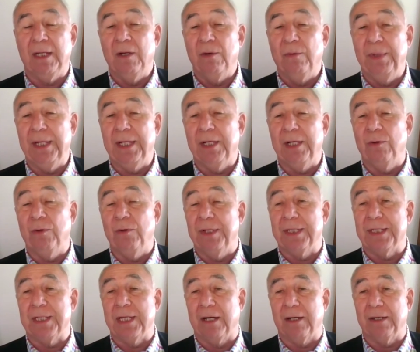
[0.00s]
We call
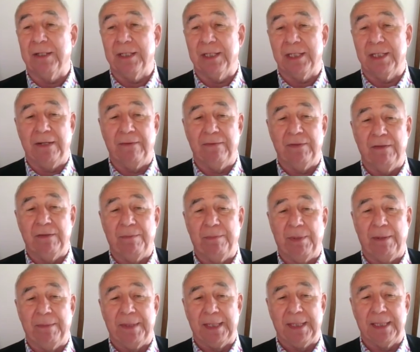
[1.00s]
this our Conservative
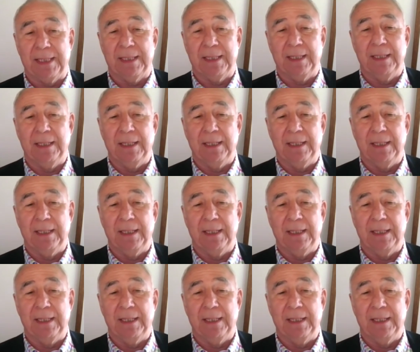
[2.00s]
promise.